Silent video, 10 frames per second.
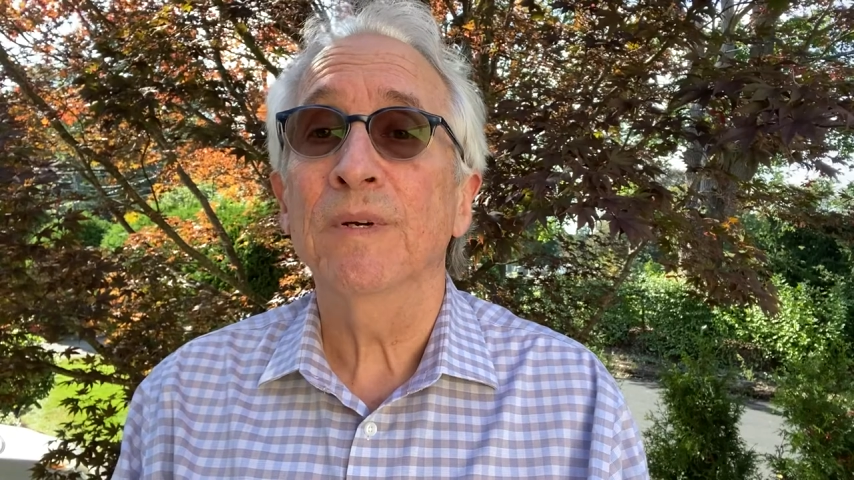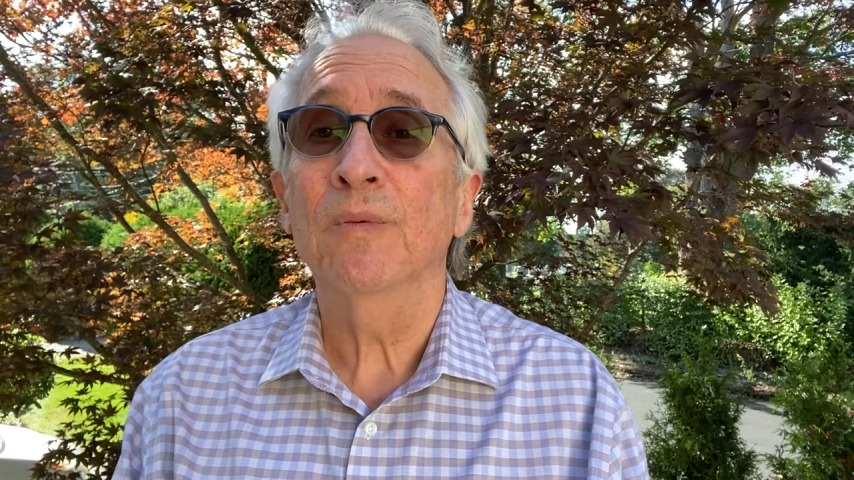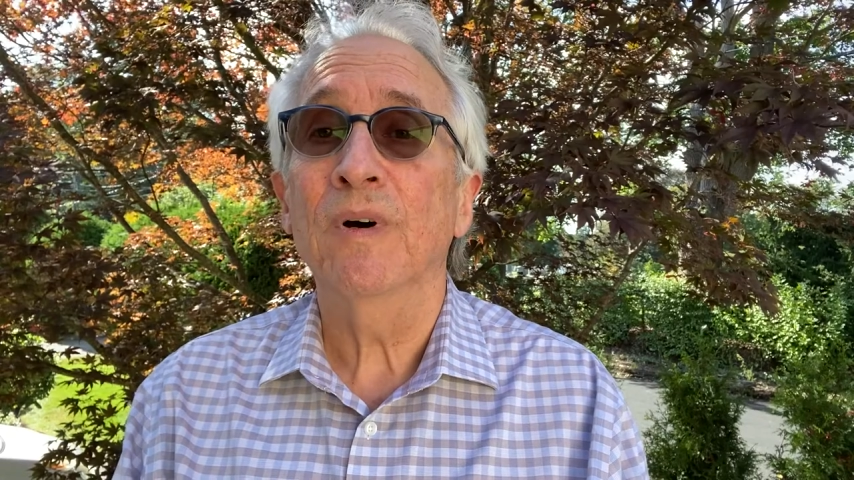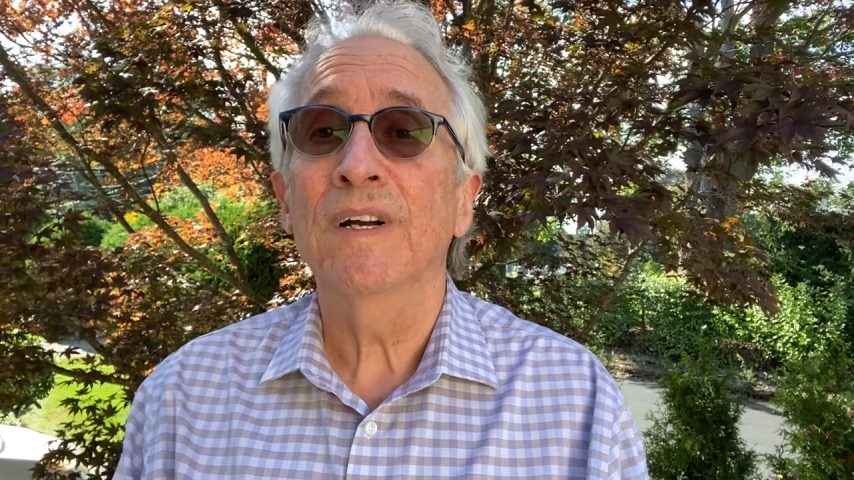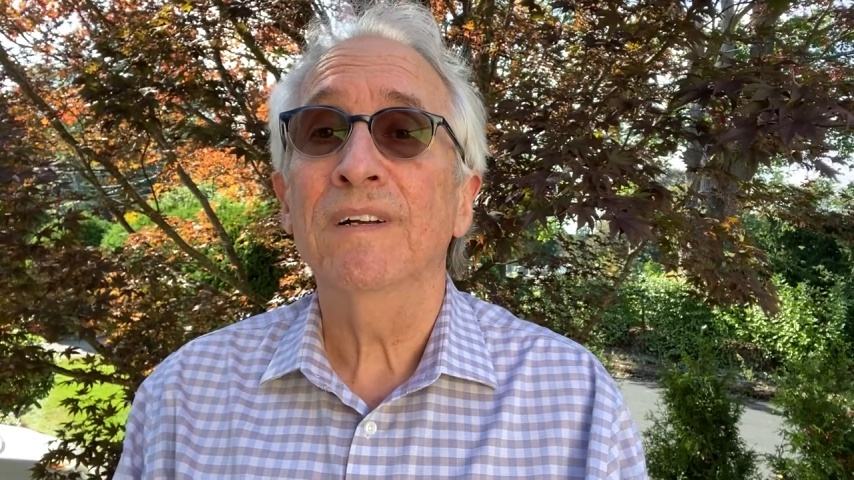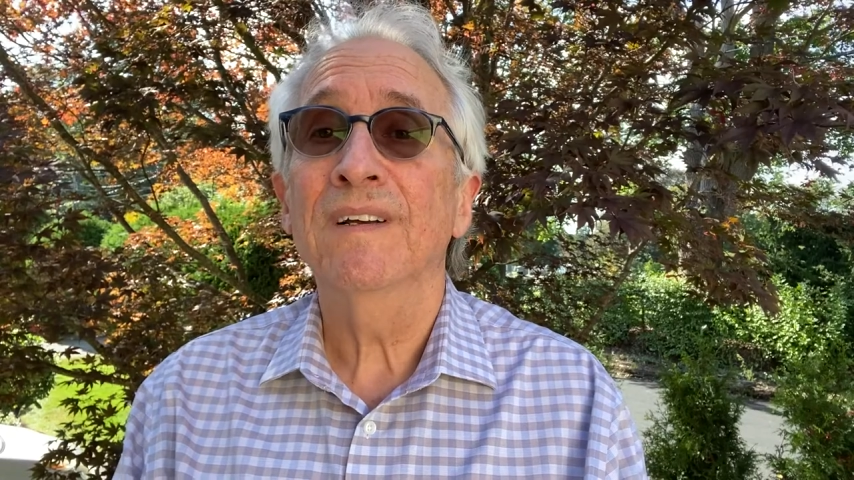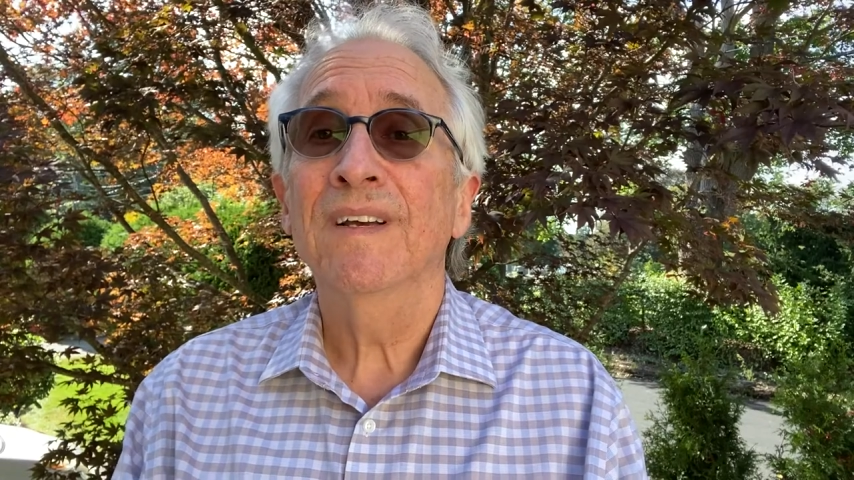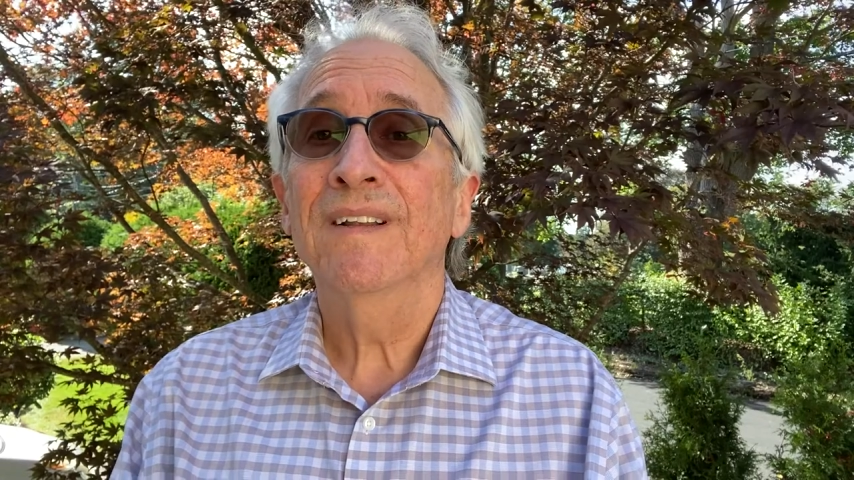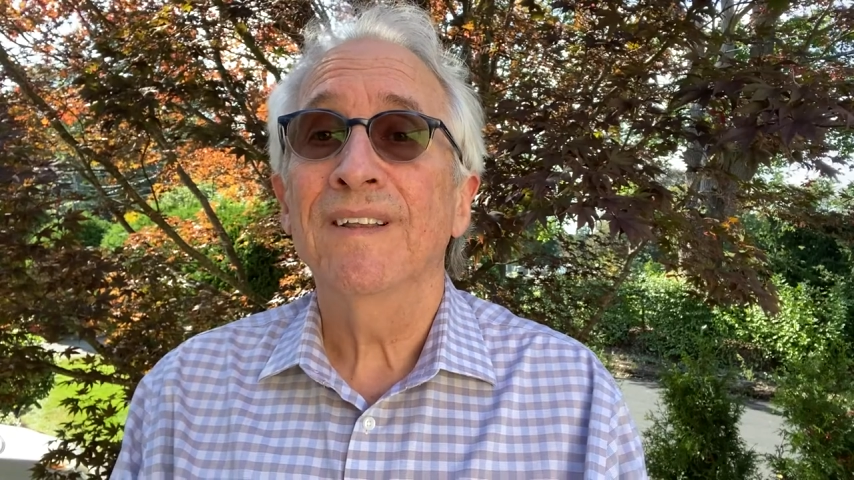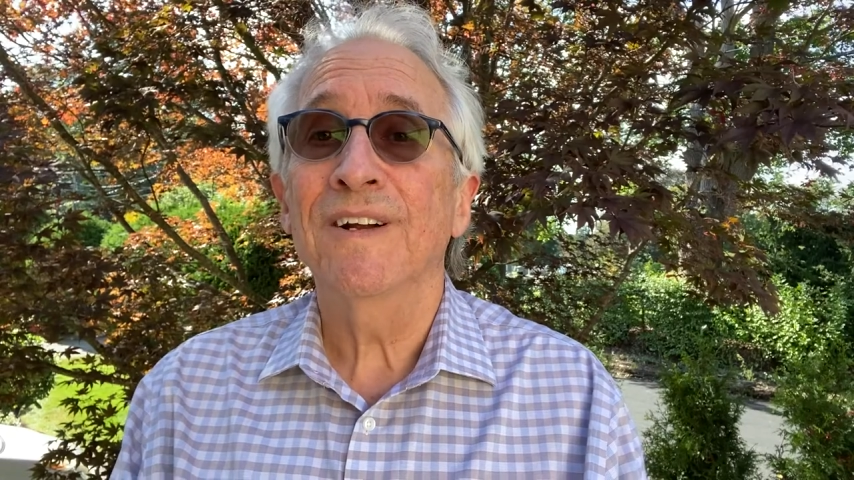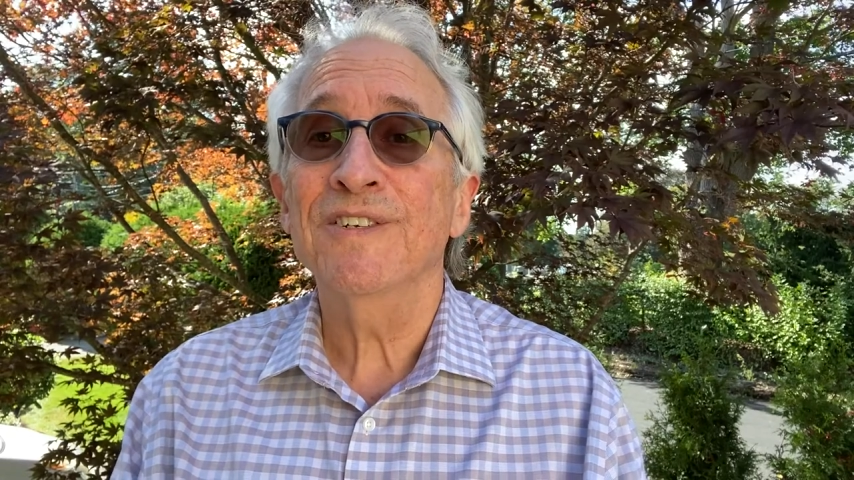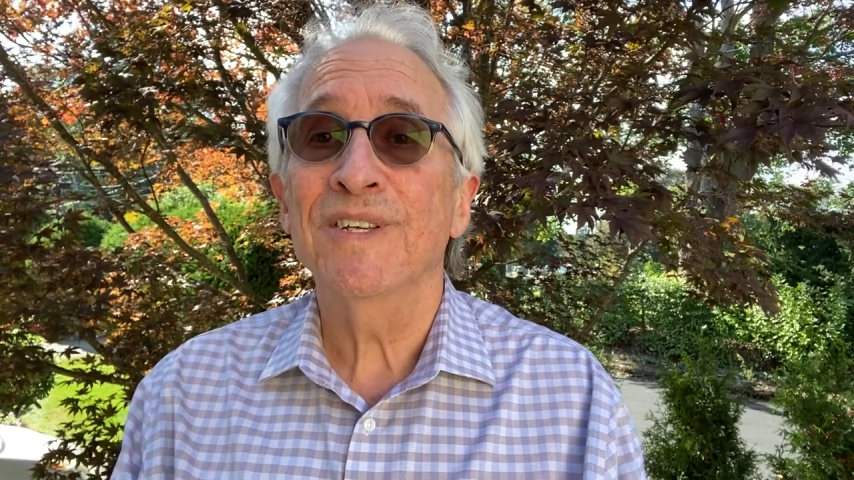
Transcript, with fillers: and one that is